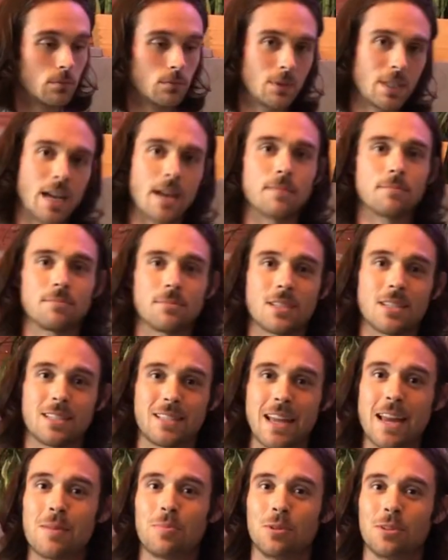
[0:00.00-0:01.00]
Yeah,
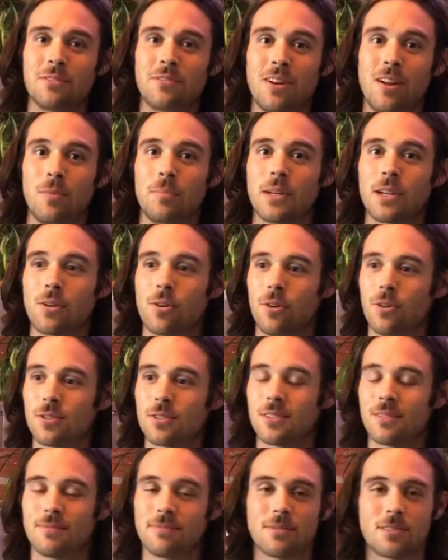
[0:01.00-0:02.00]
Sustainable Development
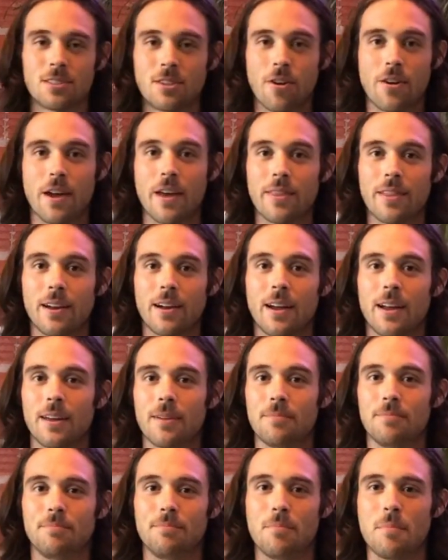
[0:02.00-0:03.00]
Goals. Sorry, I thought I
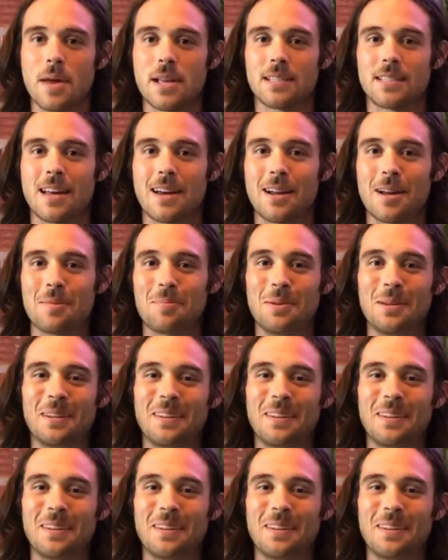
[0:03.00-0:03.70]
messed that up.